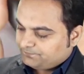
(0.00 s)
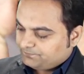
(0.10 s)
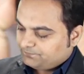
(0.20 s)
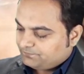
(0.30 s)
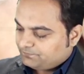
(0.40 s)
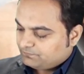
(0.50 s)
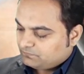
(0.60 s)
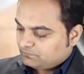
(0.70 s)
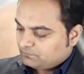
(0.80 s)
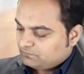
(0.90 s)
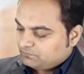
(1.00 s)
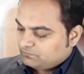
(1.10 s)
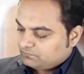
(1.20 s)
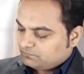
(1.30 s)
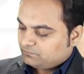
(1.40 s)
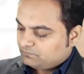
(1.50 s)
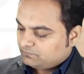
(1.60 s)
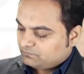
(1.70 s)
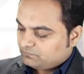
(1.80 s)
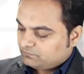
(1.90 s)

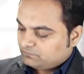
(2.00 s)
[no speech]